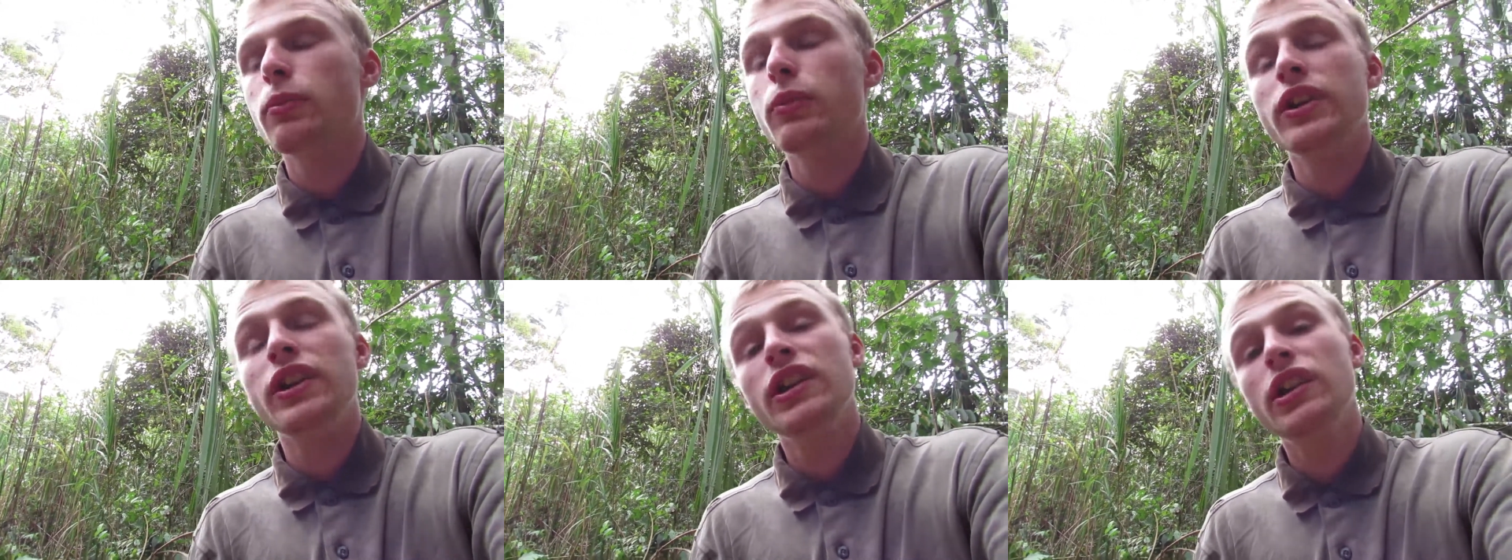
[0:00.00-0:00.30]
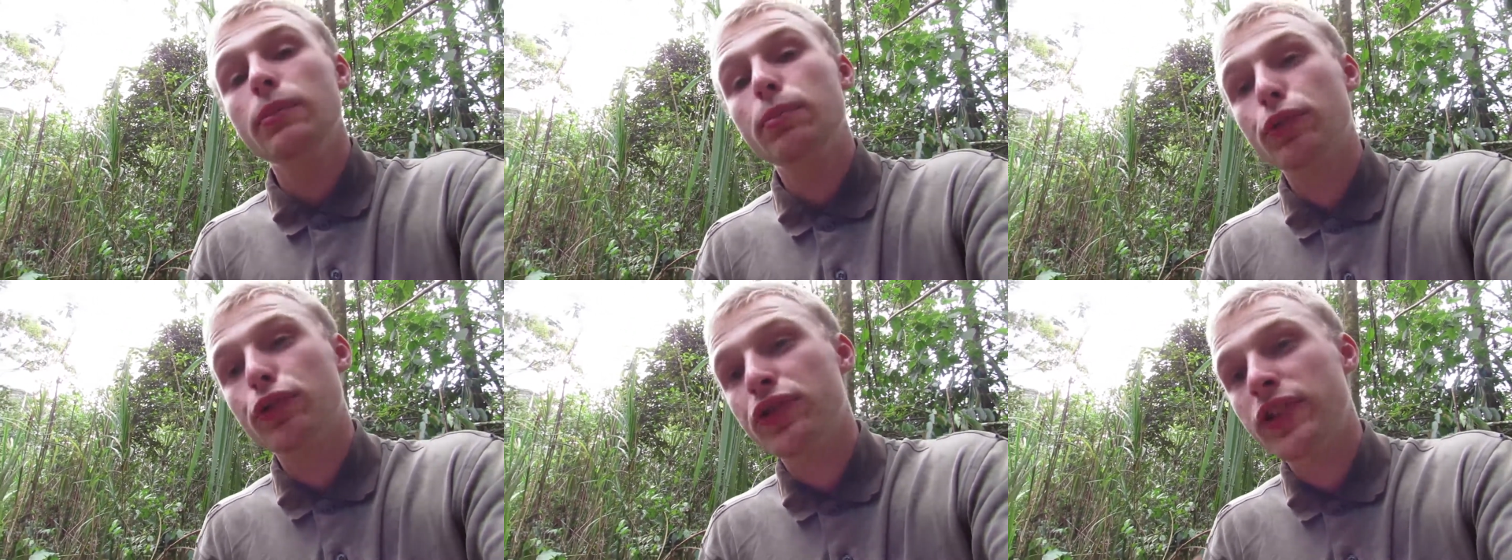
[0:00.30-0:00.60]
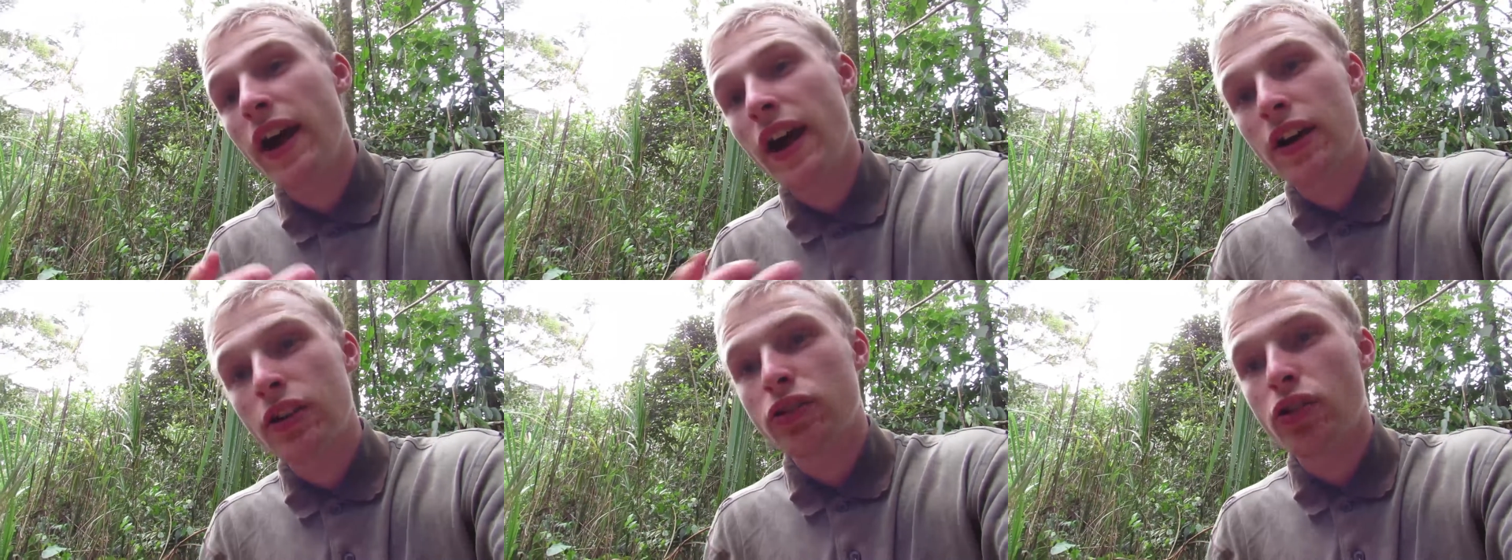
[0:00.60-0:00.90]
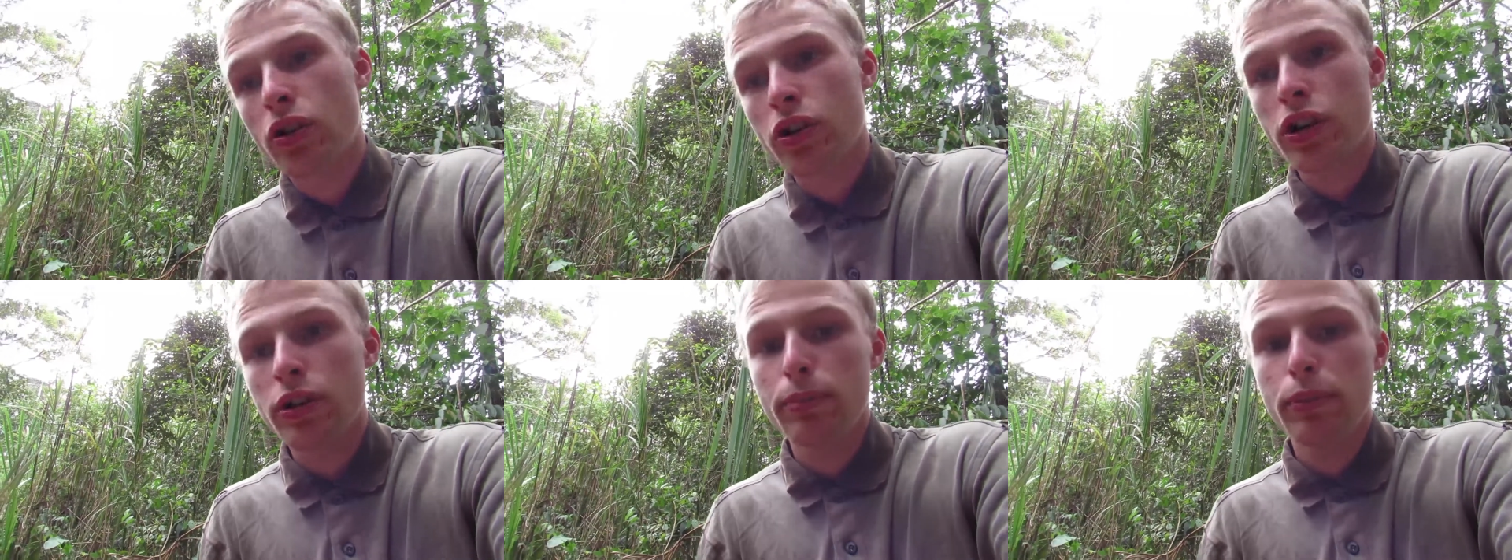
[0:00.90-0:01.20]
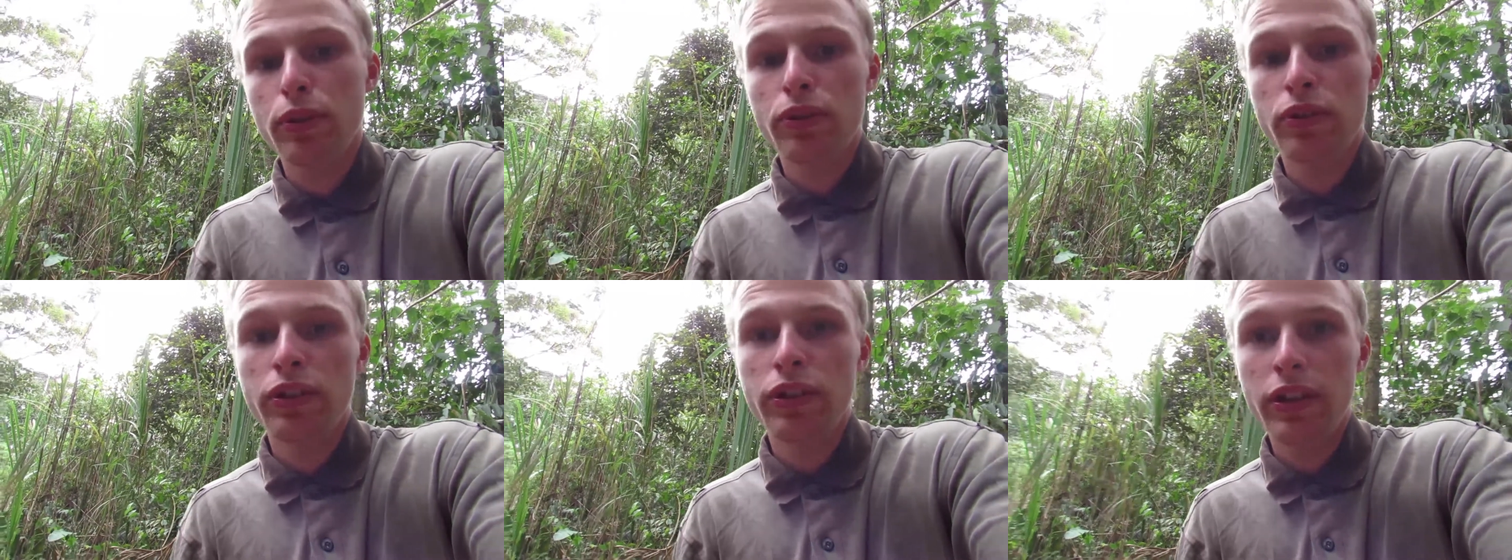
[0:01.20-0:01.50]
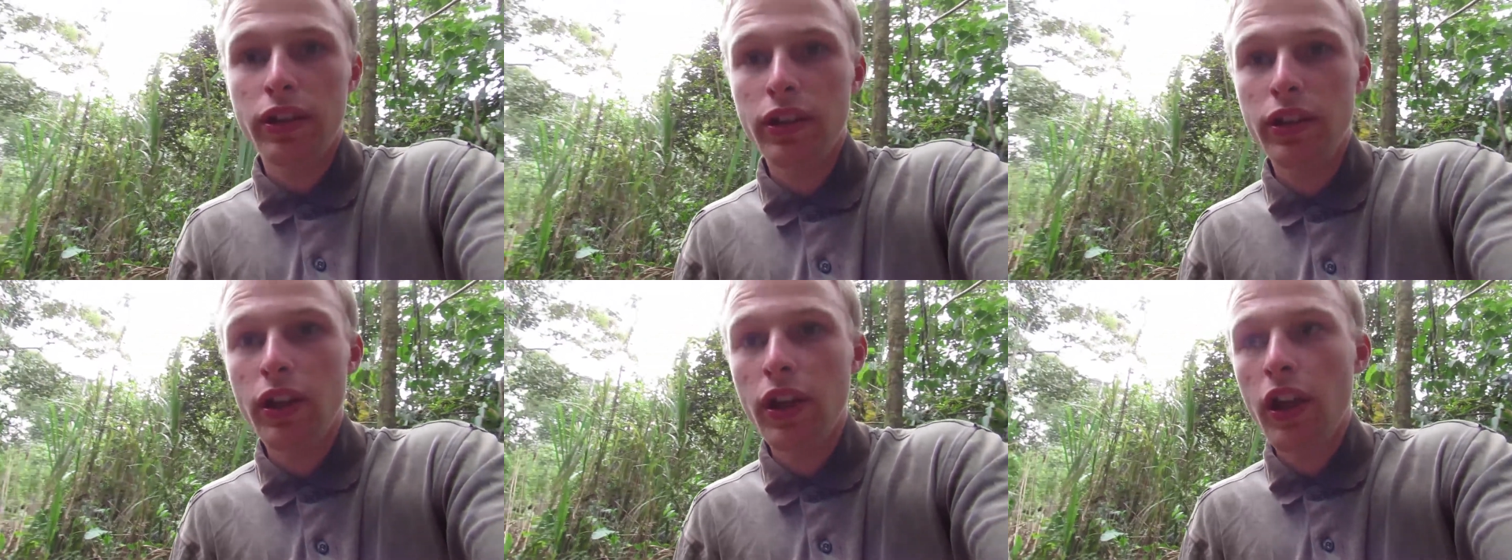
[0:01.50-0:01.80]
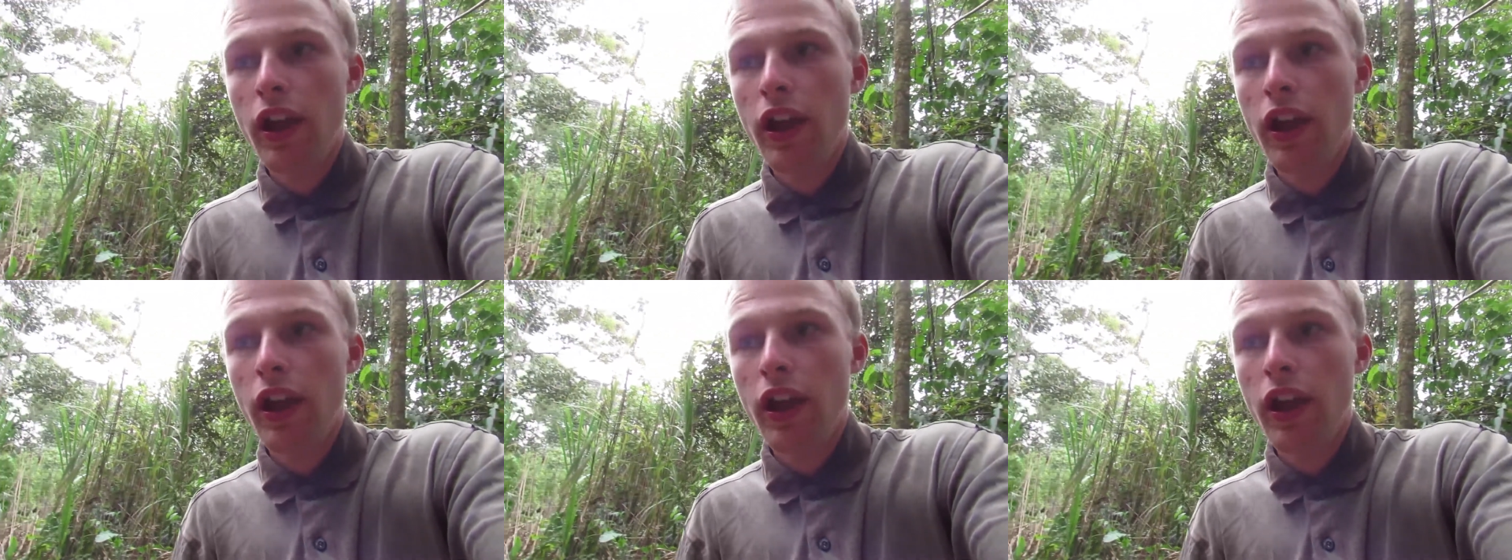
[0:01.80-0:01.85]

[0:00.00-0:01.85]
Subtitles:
We need to protect our community